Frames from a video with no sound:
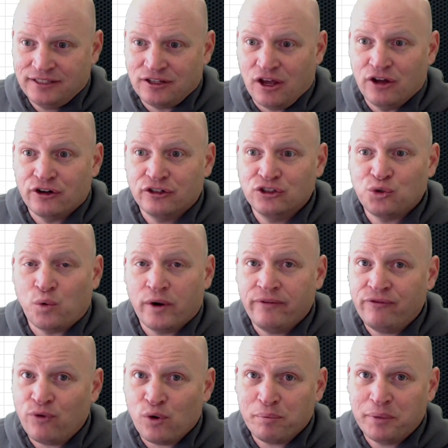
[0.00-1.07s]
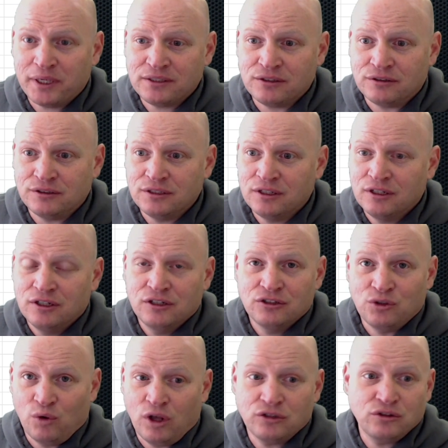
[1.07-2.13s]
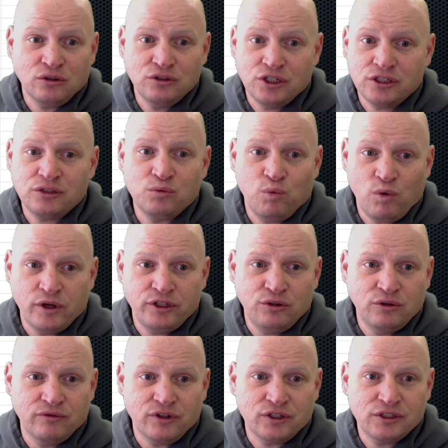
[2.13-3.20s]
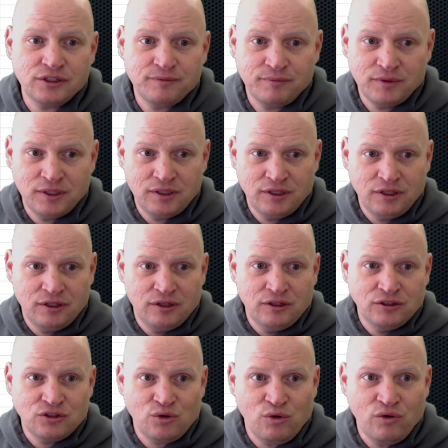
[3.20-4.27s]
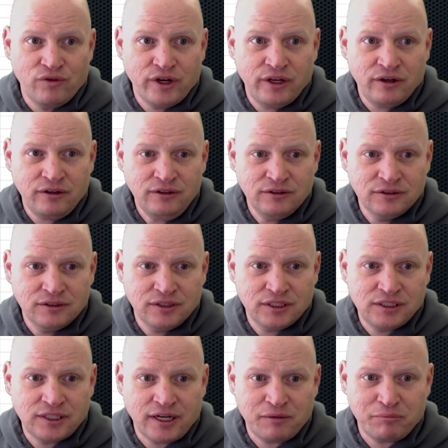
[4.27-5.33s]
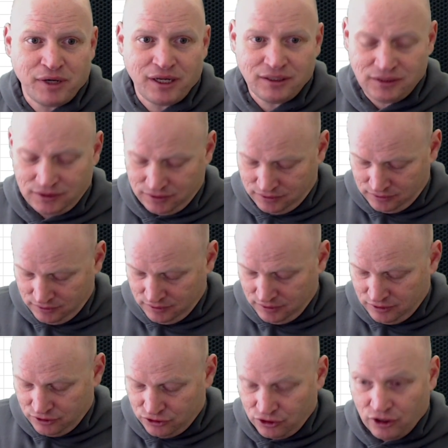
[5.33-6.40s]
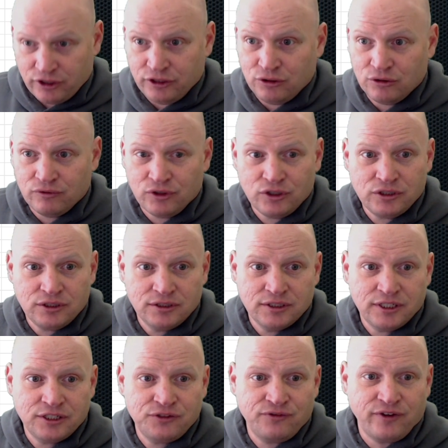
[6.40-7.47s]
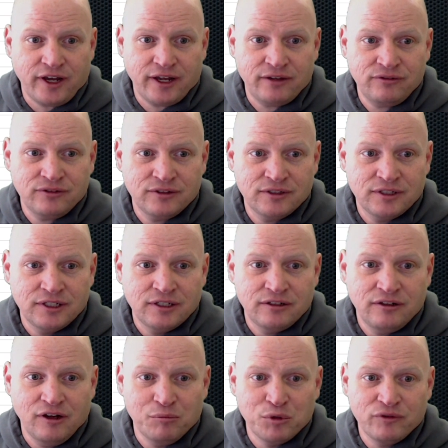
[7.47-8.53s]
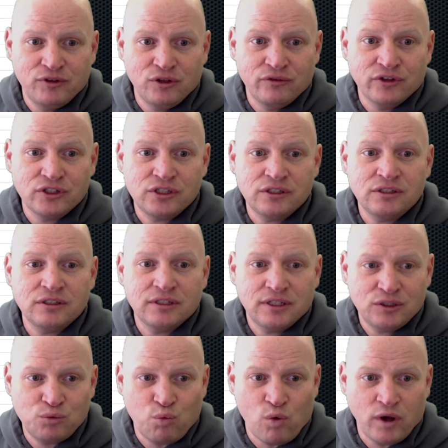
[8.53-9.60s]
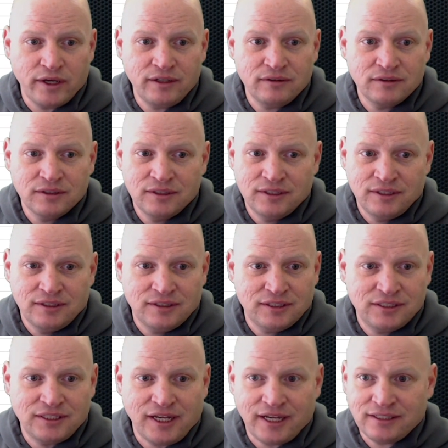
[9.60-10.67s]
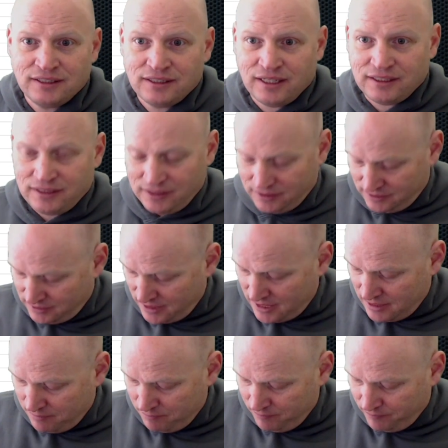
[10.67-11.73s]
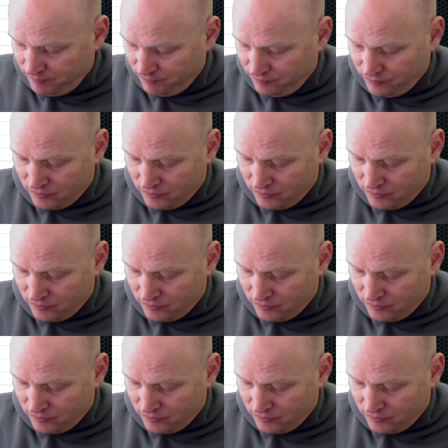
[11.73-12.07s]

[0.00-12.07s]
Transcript: And it's 124 pixels, so also just one universe. So over here in the setup box, starting universe is five, number of universes is one, the size stays the same,